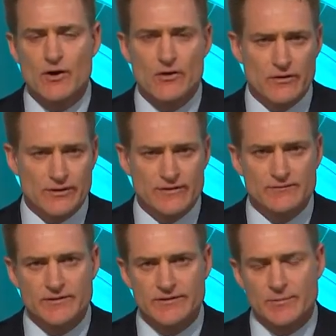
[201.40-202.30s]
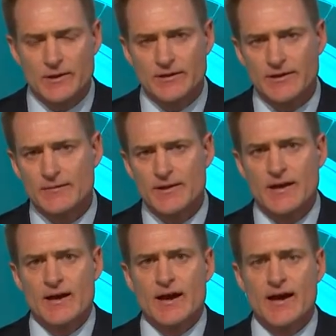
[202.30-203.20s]
earnings visibility.
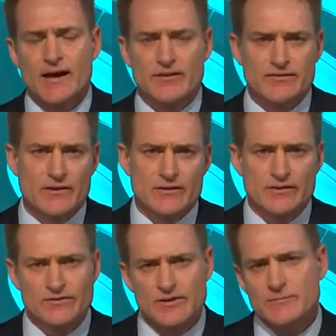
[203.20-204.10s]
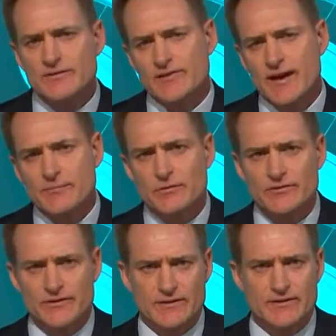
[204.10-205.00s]
And so consumer
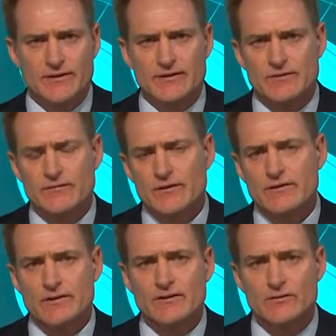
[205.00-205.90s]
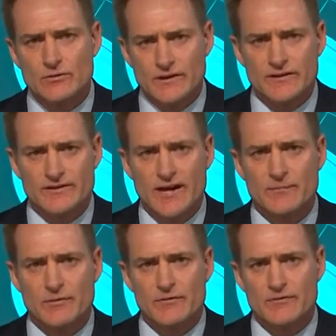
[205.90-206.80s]
staples is a very good
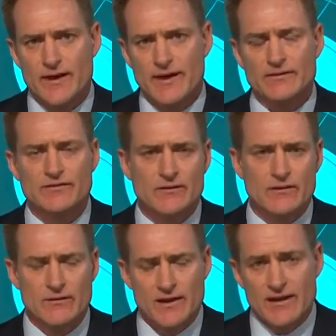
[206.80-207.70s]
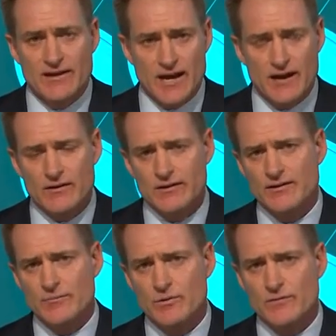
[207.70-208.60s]
example of that. And so currently
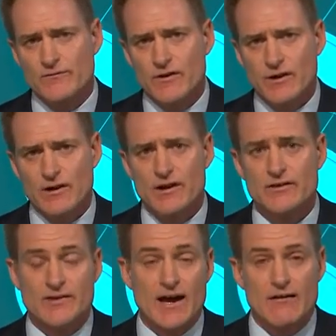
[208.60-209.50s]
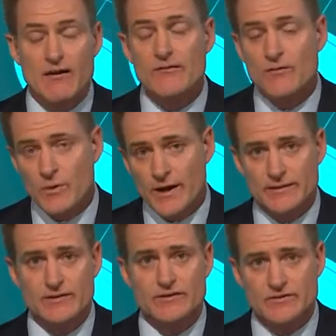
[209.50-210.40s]
the portfolios are
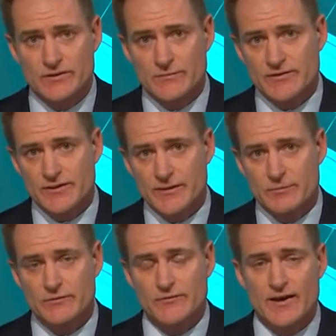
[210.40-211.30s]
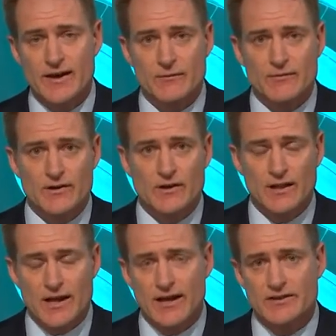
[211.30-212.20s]
overweight consumer staples. We've got a
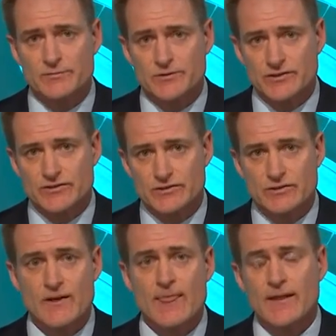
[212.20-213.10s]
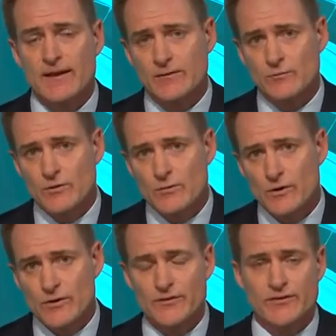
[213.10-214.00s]
large position in
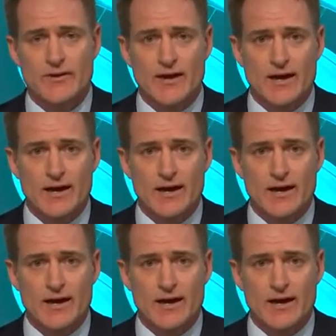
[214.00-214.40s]
Woolworths,